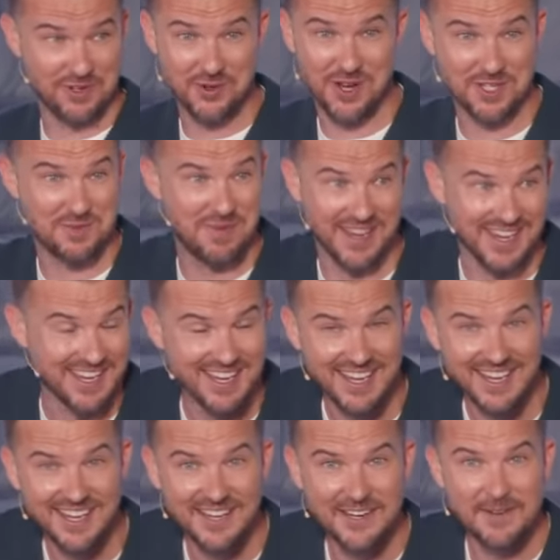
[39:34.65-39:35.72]
Trust me.
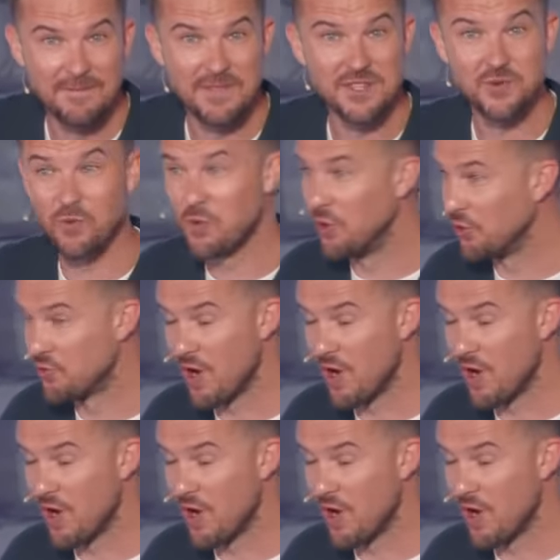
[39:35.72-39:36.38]
It's real